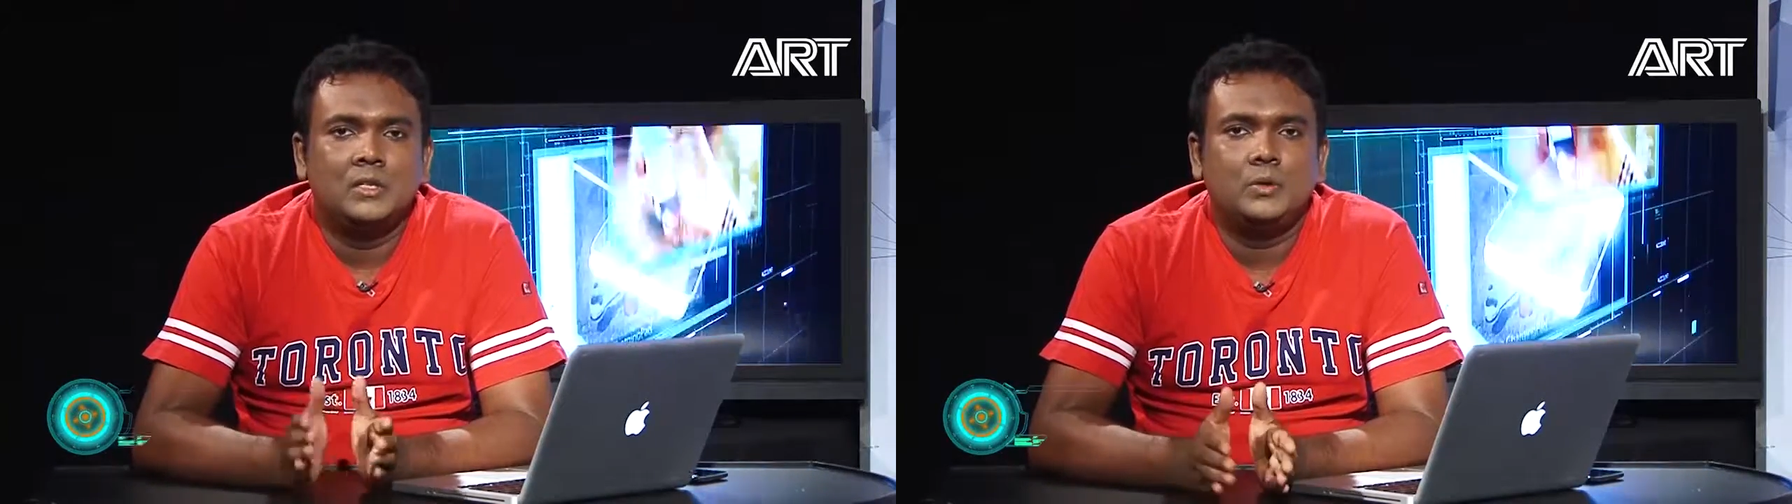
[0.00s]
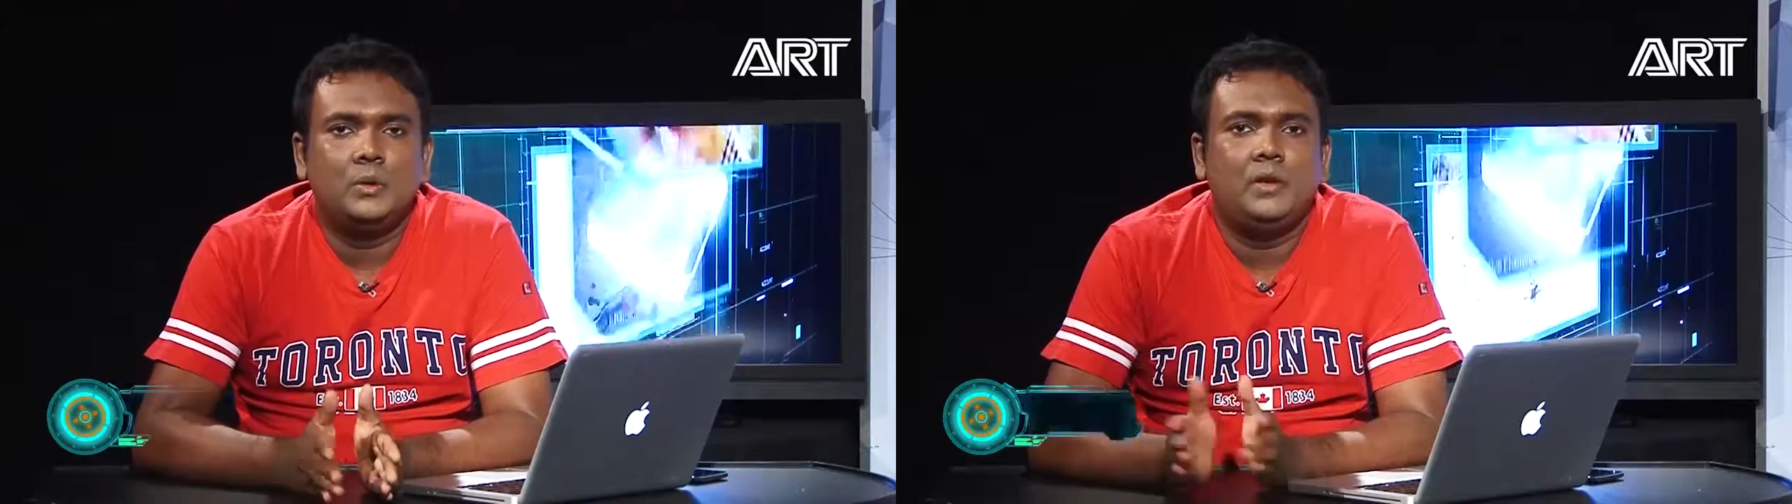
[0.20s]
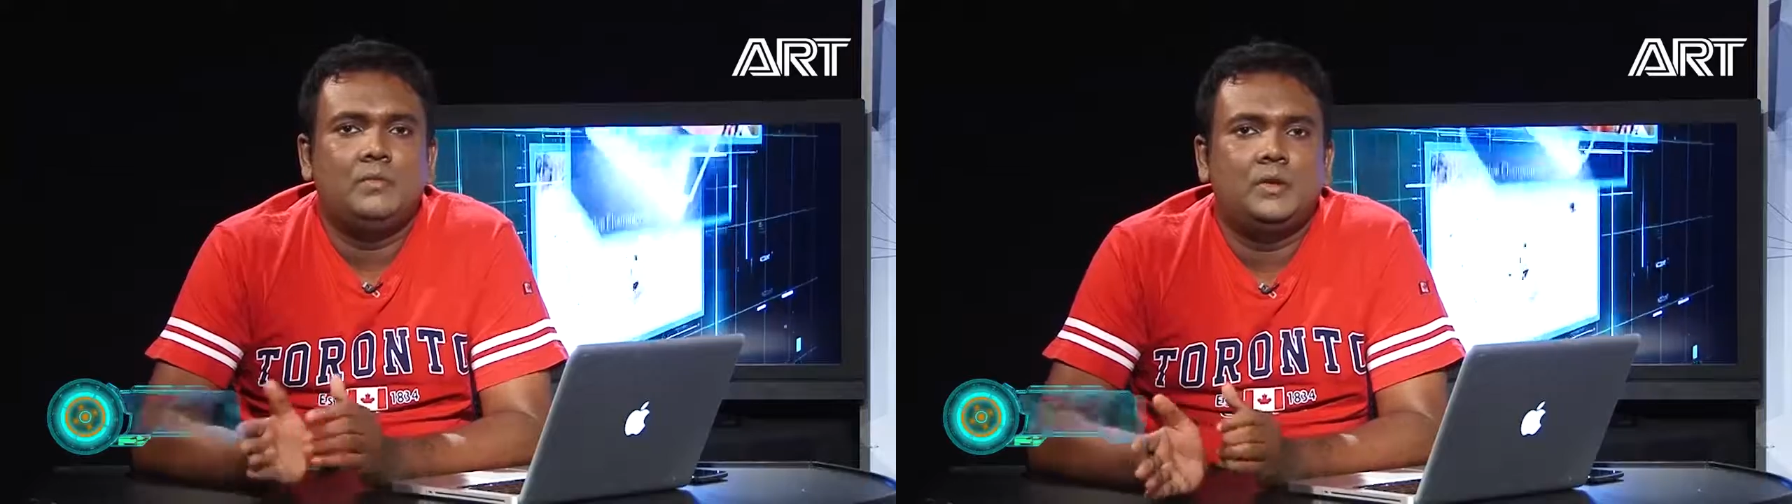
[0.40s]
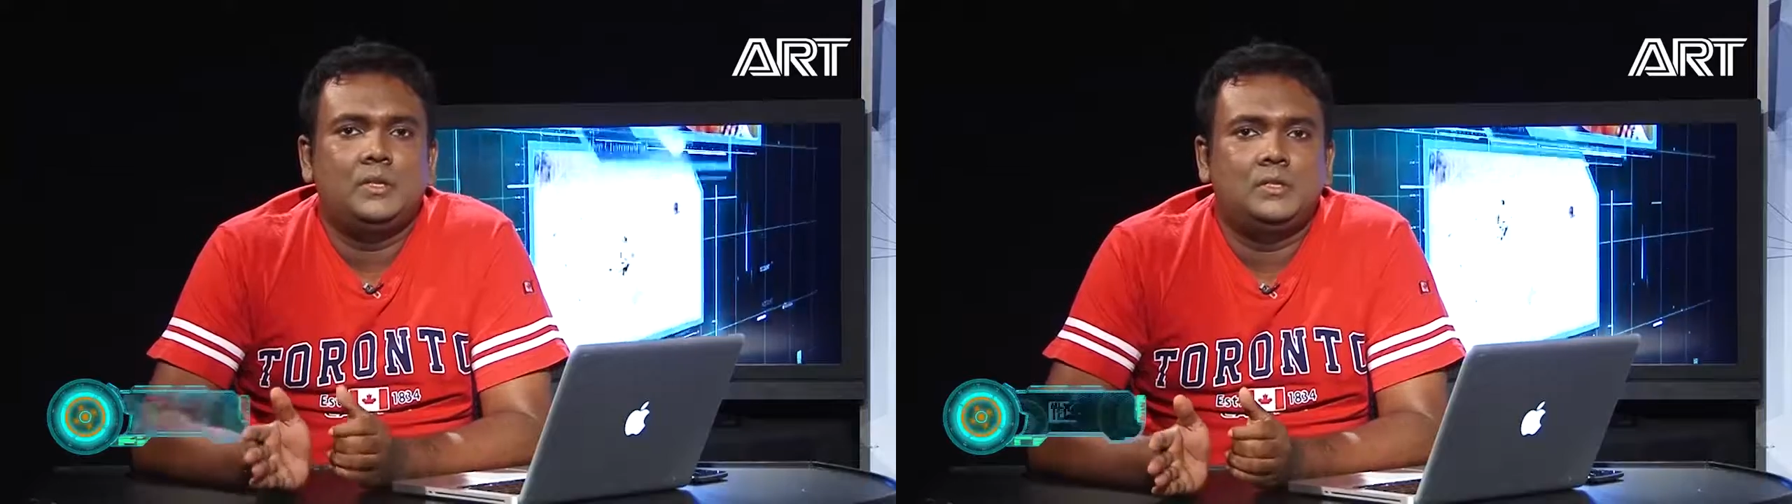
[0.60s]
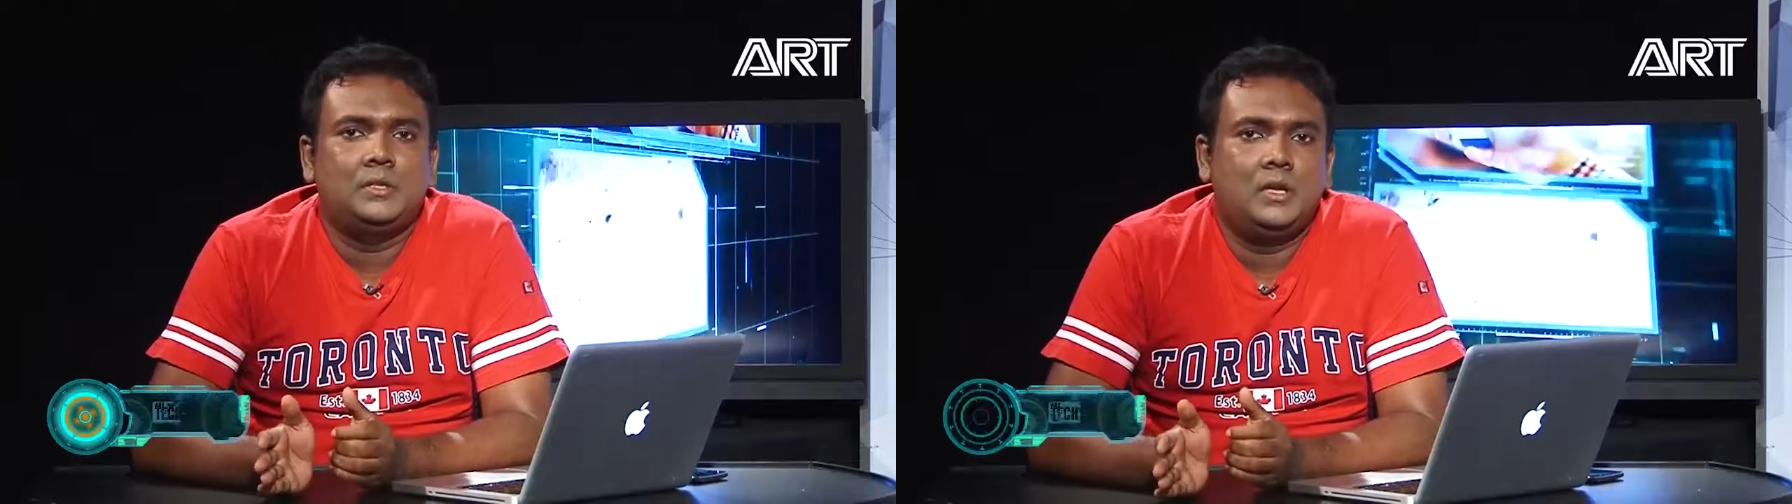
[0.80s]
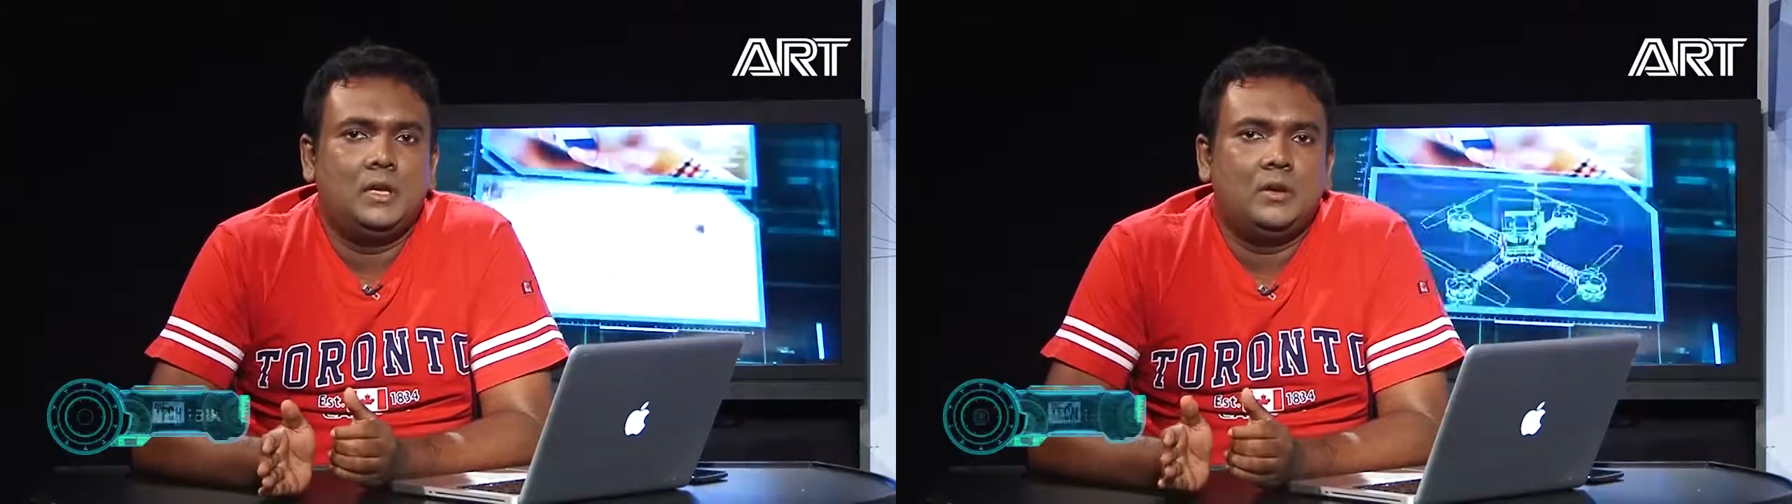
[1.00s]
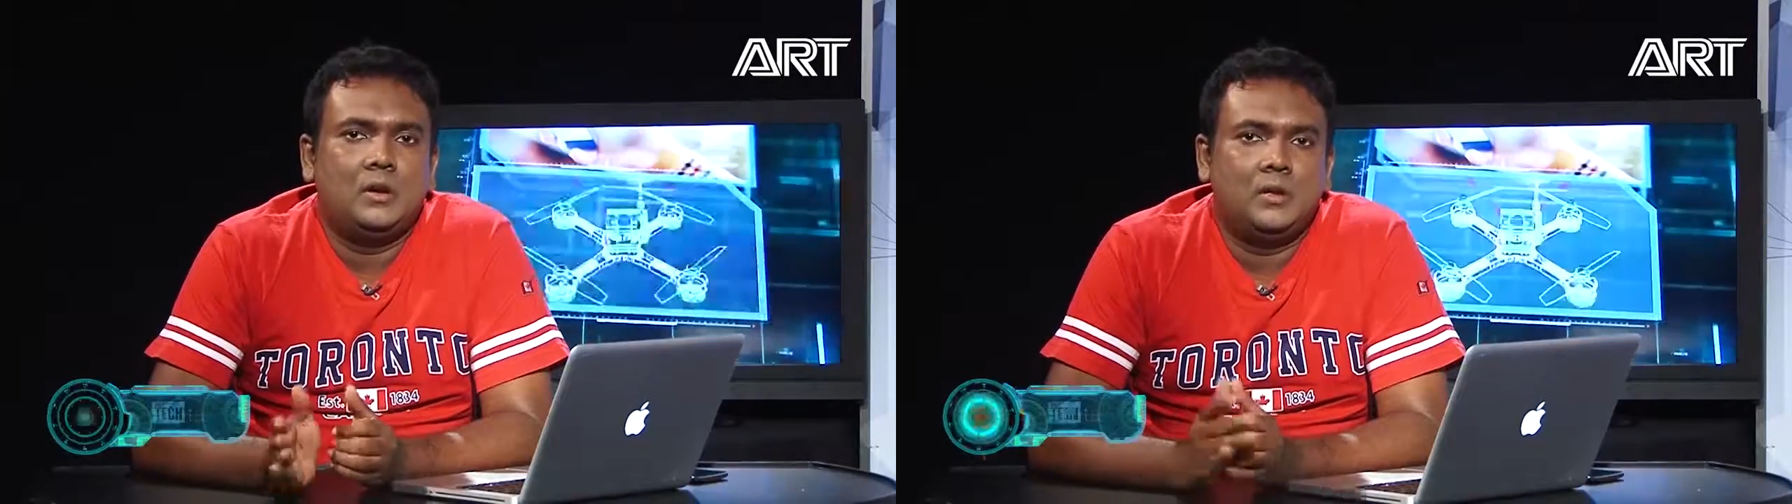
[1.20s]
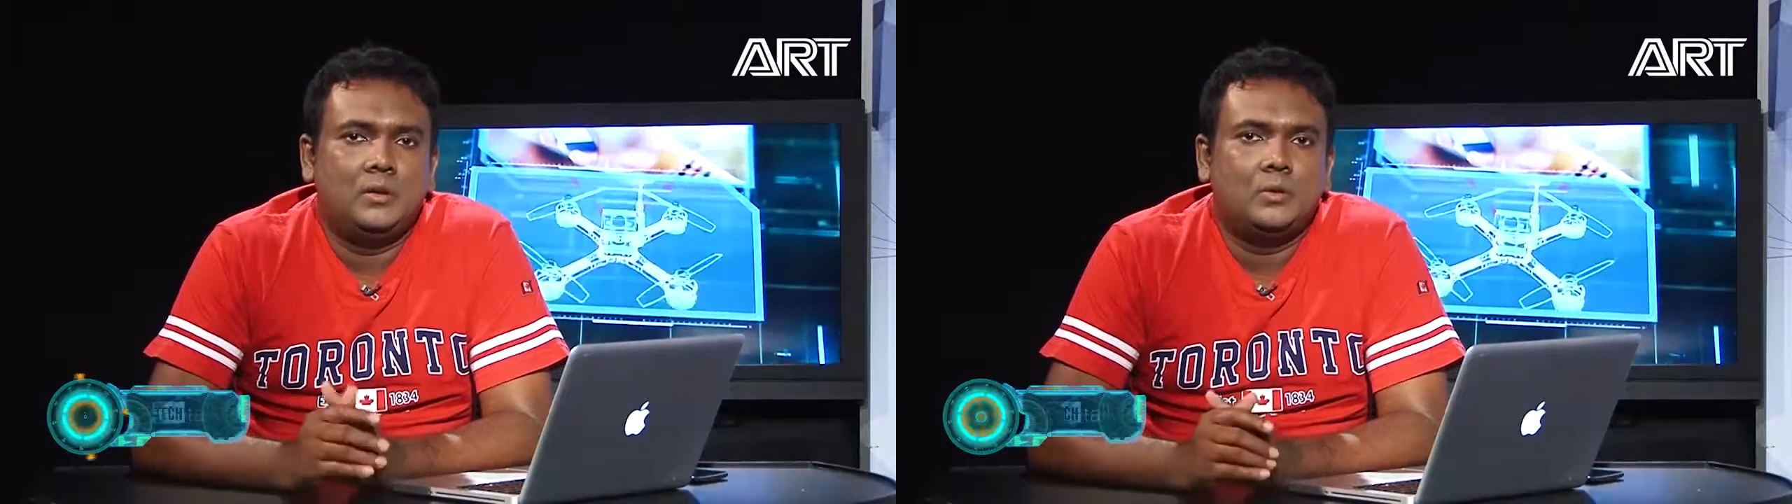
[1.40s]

So investing on a